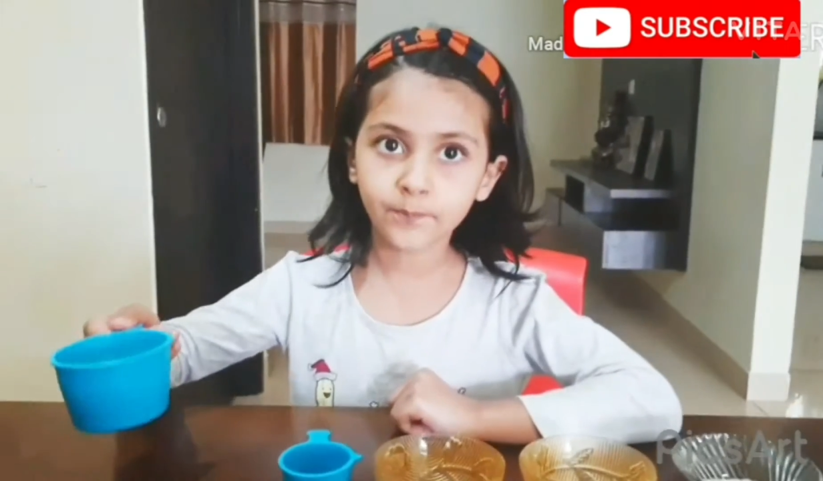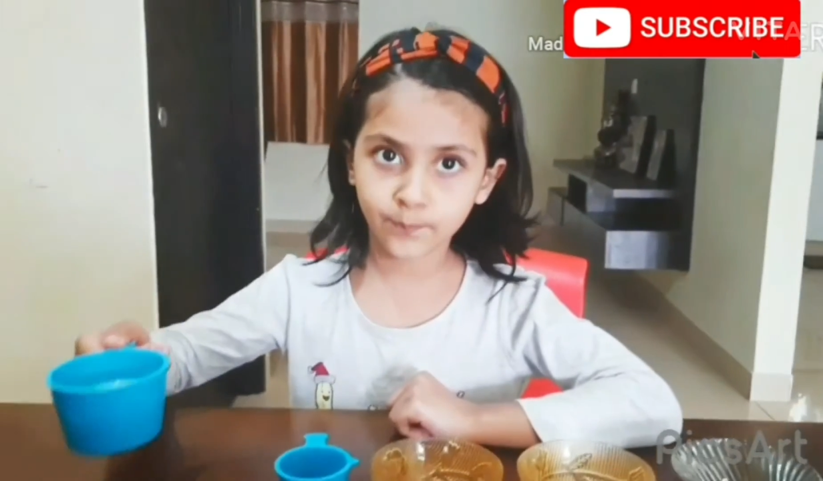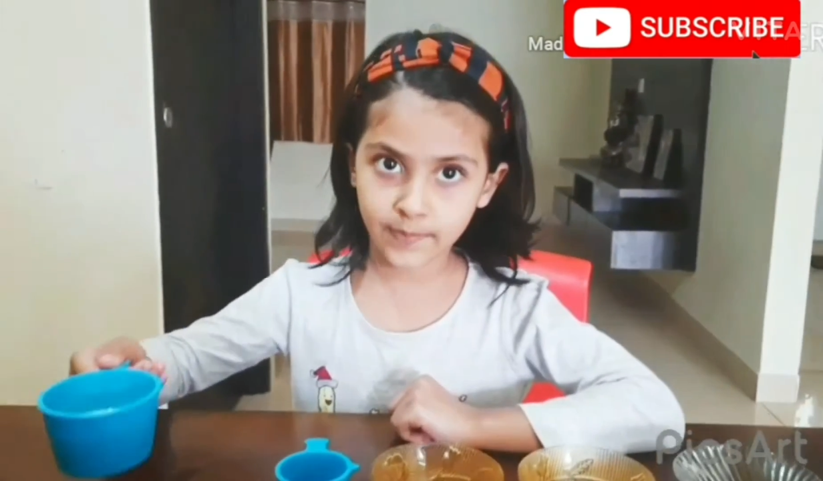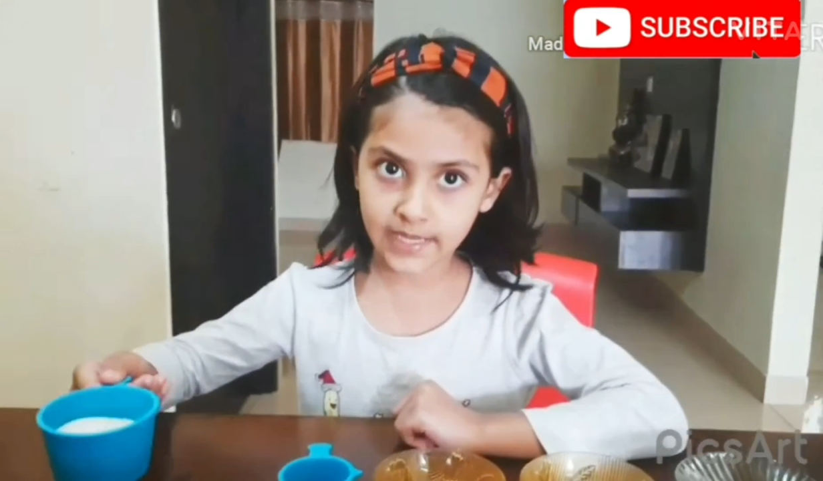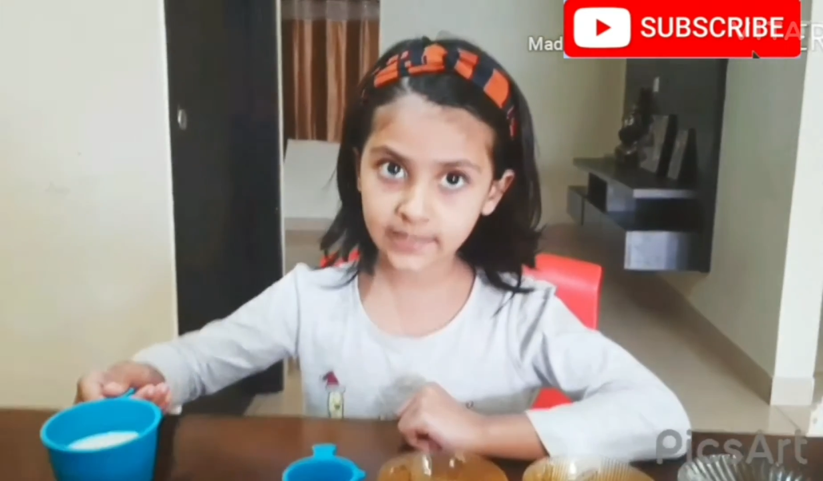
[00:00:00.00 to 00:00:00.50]

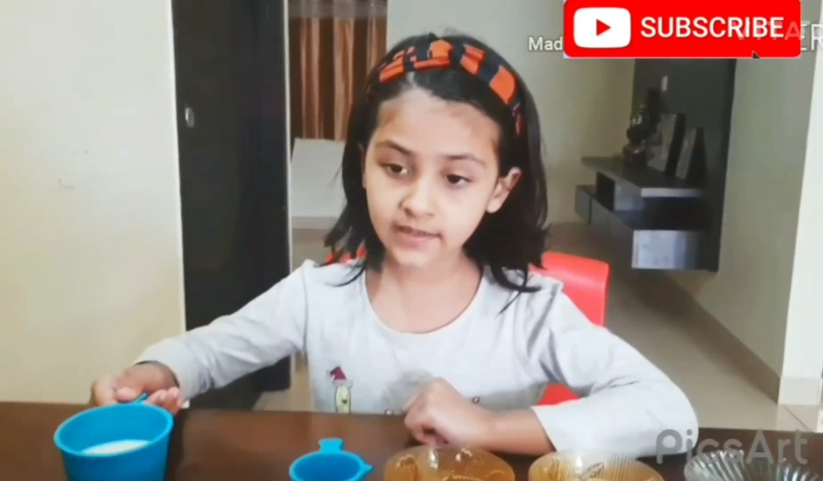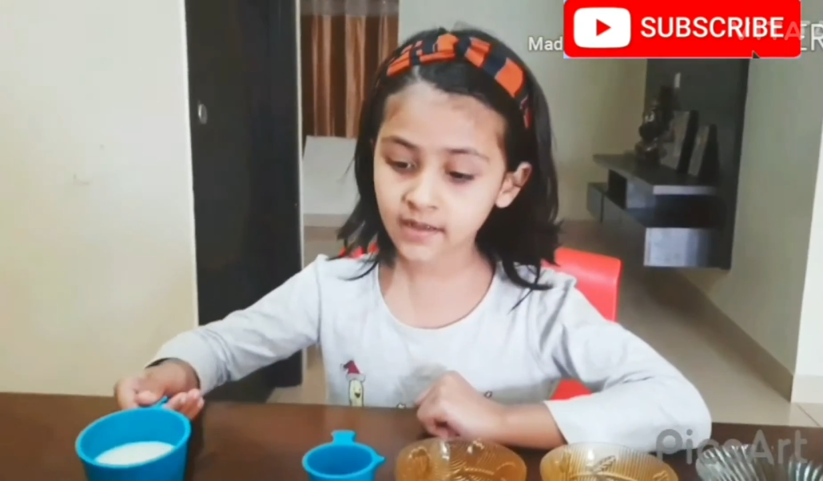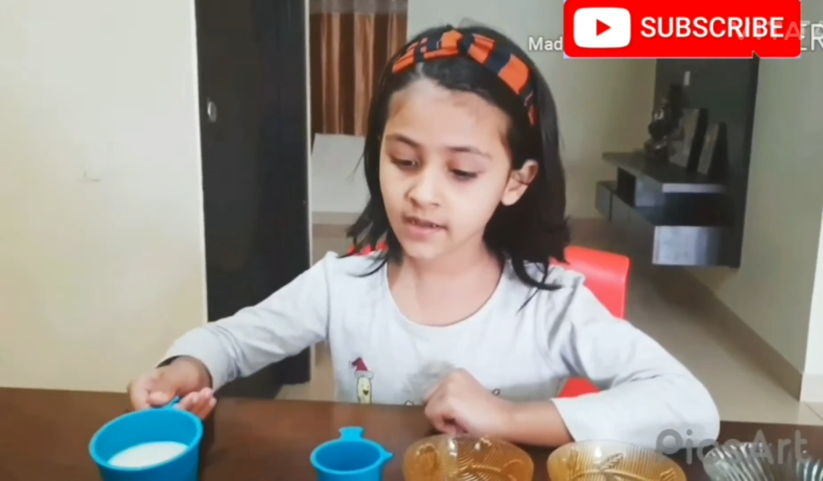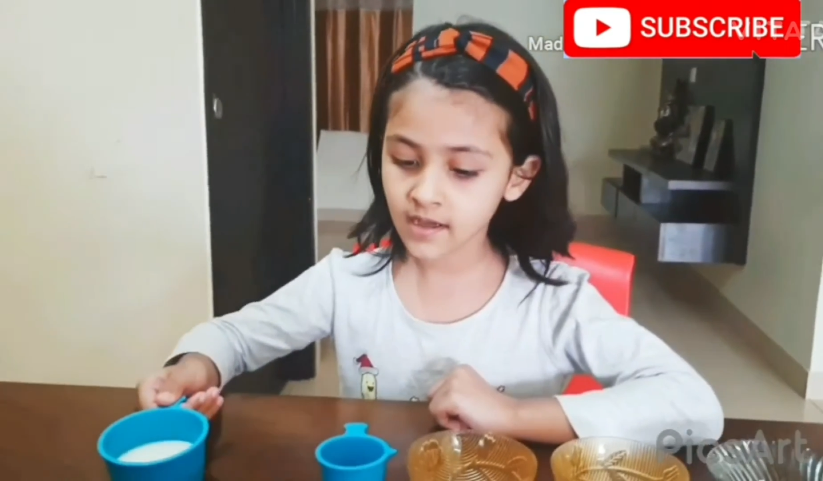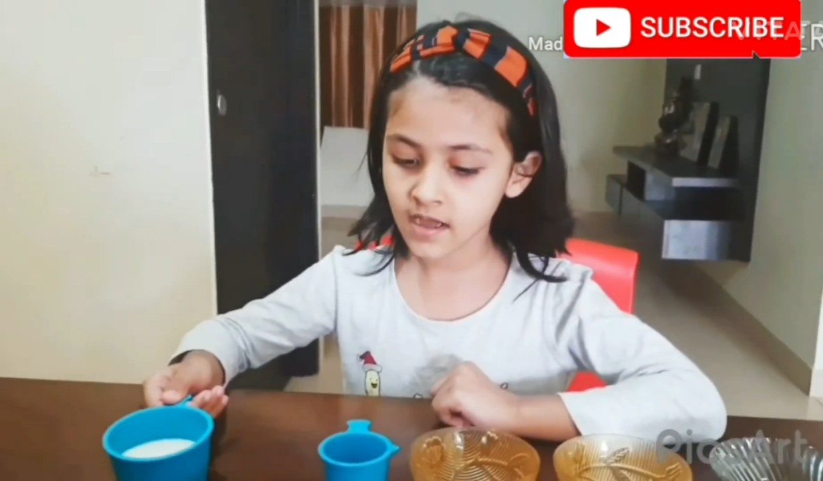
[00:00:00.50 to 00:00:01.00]
milk.
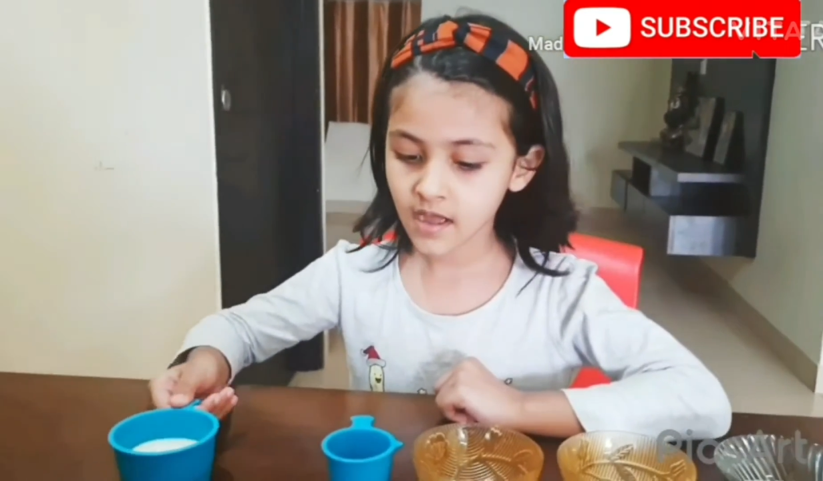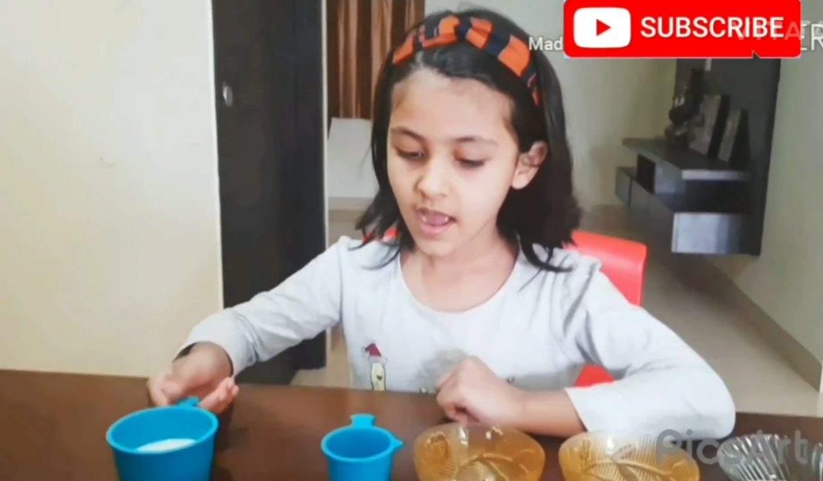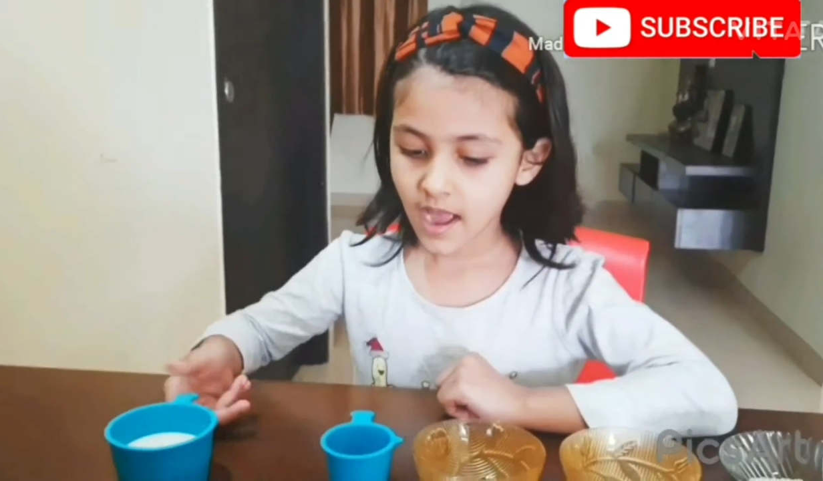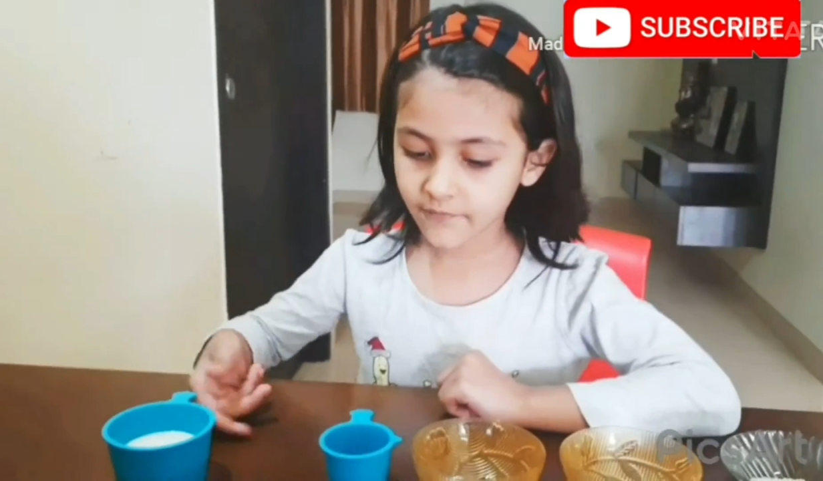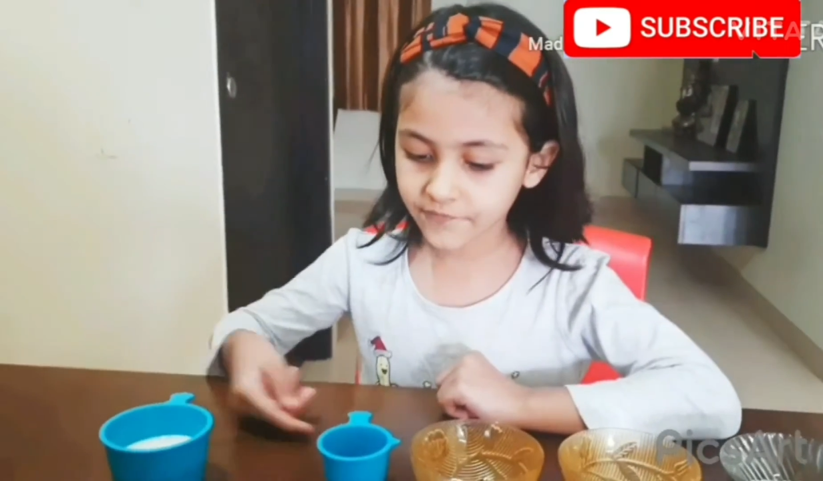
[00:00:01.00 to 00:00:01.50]

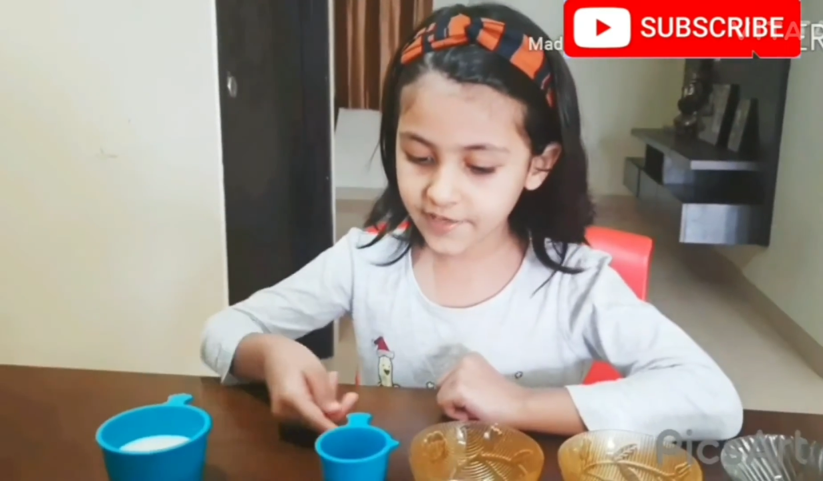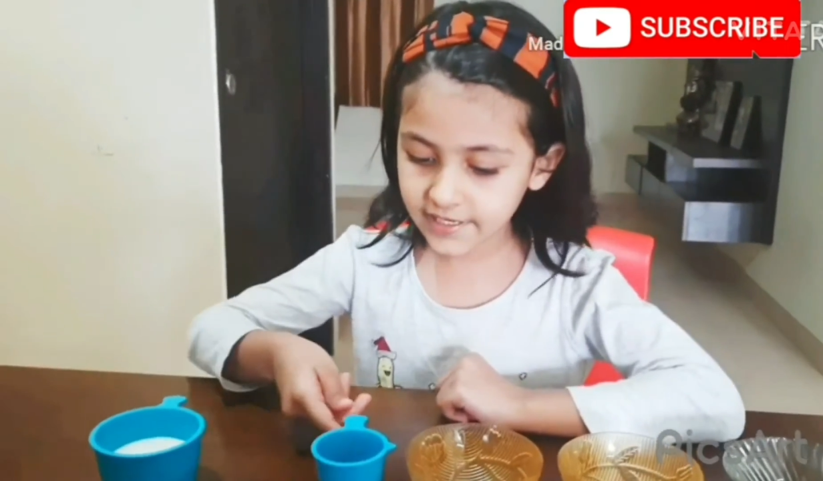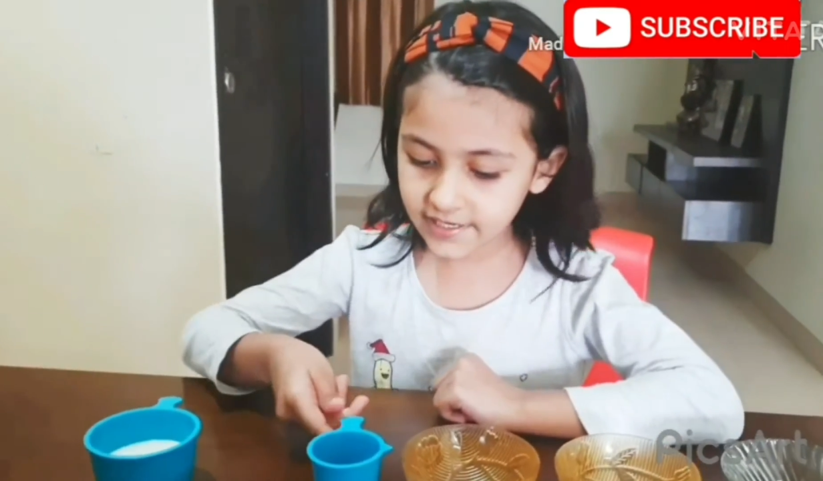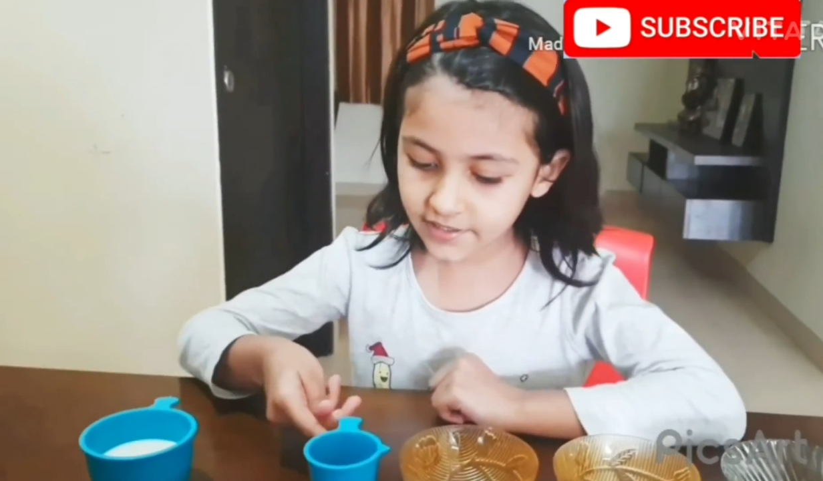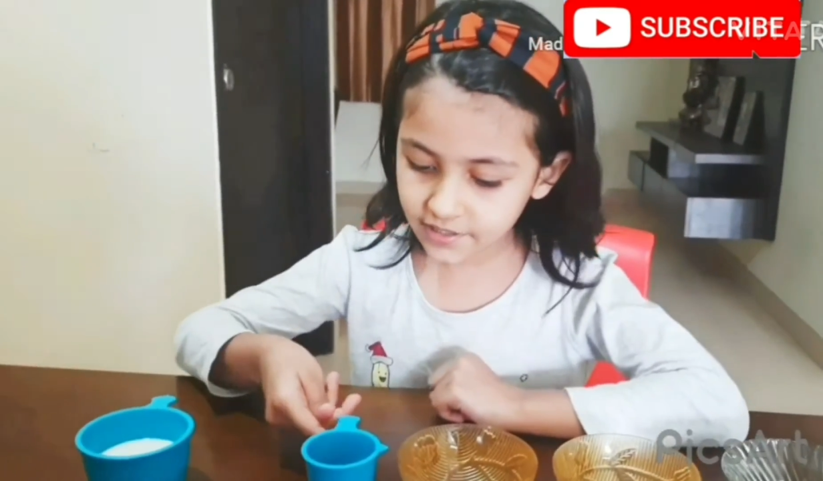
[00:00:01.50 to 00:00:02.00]
We need